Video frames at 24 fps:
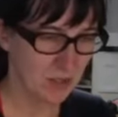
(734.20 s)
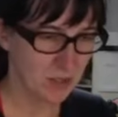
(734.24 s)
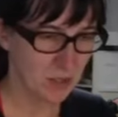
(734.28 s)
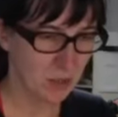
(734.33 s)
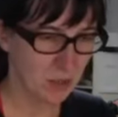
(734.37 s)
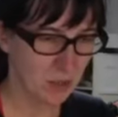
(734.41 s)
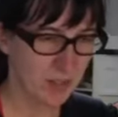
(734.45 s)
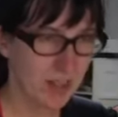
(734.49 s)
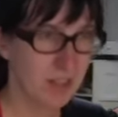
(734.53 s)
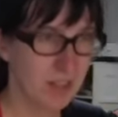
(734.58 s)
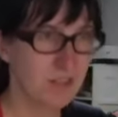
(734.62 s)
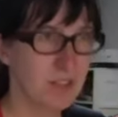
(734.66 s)

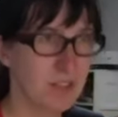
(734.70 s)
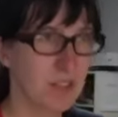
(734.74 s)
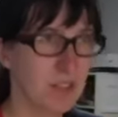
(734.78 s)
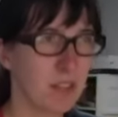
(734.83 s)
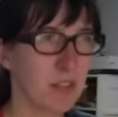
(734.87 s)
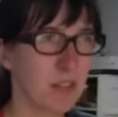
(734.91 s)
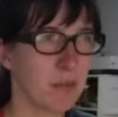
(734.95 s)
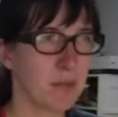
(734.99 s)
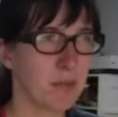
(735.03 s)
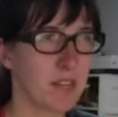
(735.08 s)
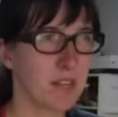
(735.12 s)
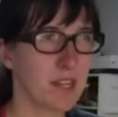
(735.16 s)
12 to
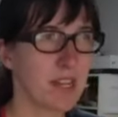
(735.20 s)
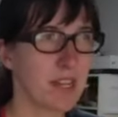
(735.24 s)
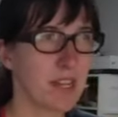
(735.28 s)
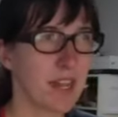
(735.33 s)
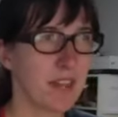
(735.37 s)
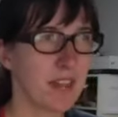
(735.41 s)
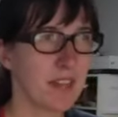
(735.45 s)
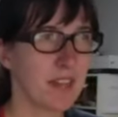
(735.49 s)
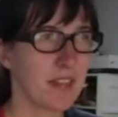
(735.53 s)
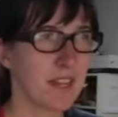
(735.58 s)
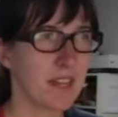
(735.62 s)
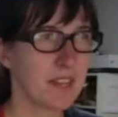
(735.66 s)
3
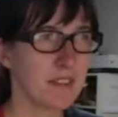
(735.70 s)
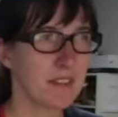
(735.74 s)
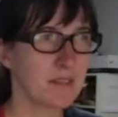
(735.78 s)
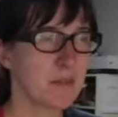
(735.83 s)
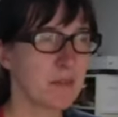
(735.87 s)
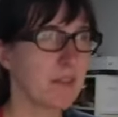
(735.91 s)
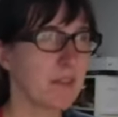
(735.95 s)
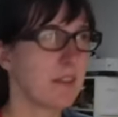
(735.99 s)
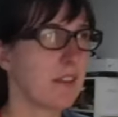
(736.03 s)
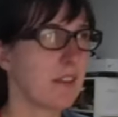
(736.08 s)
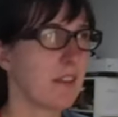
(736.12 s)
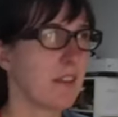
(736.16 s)
I think is
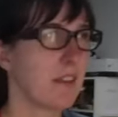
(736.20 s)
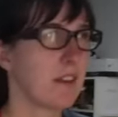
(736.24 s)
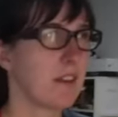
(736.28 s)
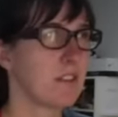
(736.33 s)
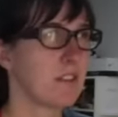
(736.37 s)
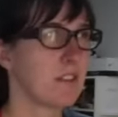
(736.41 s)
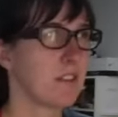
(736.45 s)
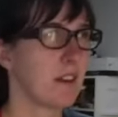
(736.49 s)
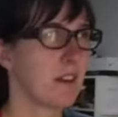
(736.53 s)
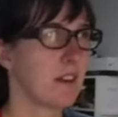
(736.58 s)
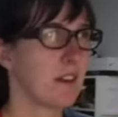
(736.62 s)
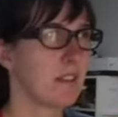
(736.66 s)
when the large
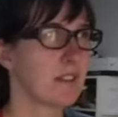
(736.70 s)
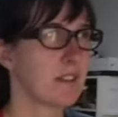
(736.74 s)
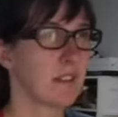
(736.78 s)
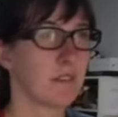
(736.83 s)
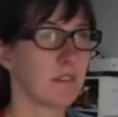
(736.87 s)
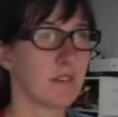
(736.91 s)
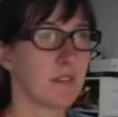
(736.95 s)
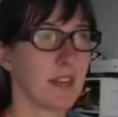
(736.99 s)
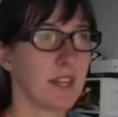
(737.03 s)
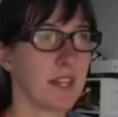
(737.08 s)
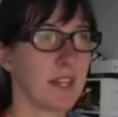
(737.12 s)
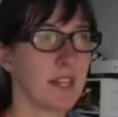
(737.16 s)
dogs are
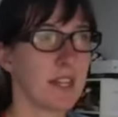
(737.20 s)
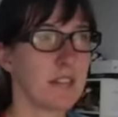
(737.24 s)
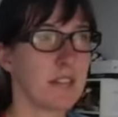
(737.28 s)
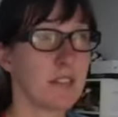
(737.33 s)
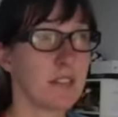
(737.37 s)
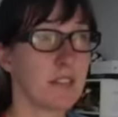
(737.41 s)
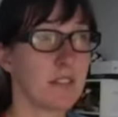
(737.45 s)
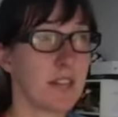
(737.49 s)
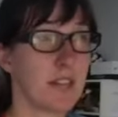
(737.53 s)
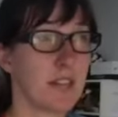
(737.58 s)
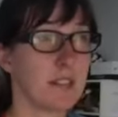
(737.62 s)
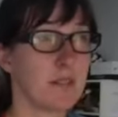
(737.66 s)
running,
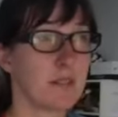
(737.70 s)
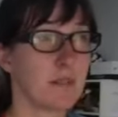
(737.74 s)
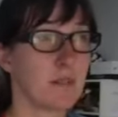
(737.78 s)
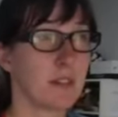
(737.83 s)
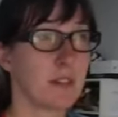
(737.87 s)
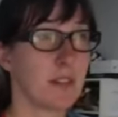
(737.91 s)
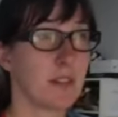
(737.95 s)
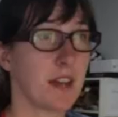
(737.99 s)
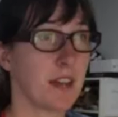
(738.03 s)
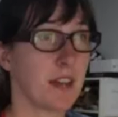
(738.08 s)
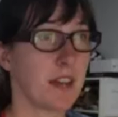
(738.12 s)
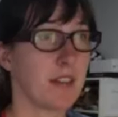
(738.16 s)
so that's
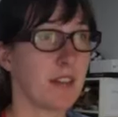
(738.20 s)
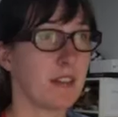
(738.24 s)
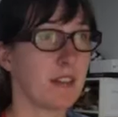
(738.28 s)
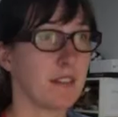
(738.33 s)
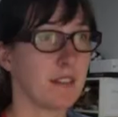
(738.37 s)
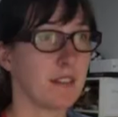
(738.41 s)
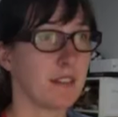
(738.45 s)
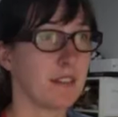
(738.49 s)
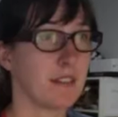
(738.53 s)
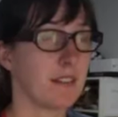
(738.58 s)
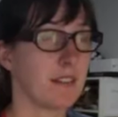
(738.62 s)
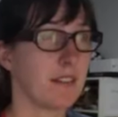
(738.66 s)
when
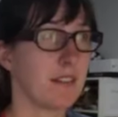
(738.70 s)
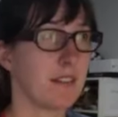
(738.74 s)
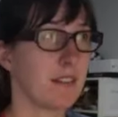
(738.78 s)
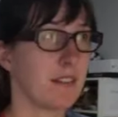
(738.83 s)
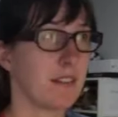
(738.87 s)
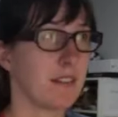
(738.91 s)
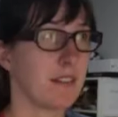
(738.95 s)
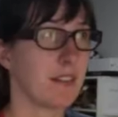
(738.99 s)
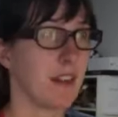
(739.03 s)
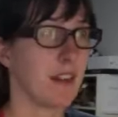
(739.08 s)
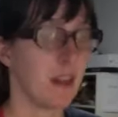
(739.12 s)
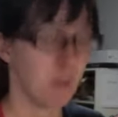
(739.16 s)

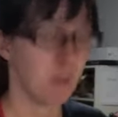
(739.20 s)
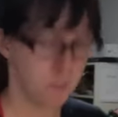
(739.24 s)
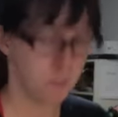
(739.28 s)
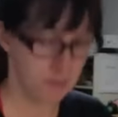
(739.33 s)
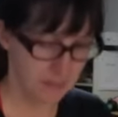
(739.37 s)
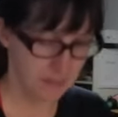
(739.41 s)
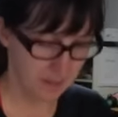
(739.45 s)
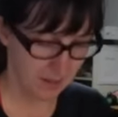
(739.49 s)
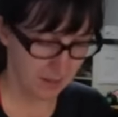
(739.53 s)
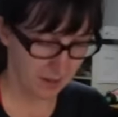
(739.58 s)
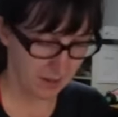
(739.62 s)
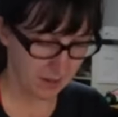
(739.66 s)
I'll
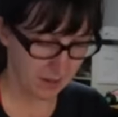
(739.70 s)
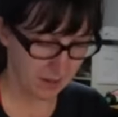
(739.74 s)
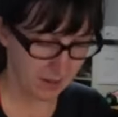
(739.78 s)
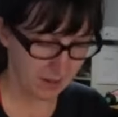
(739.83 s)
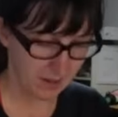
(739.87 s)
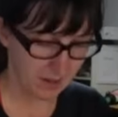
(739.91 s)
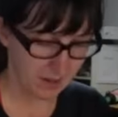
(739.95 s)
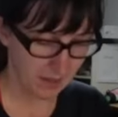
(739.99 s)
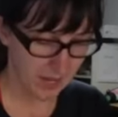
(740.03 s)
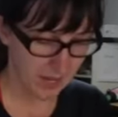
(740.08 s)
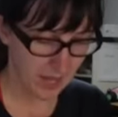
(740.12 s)
be there.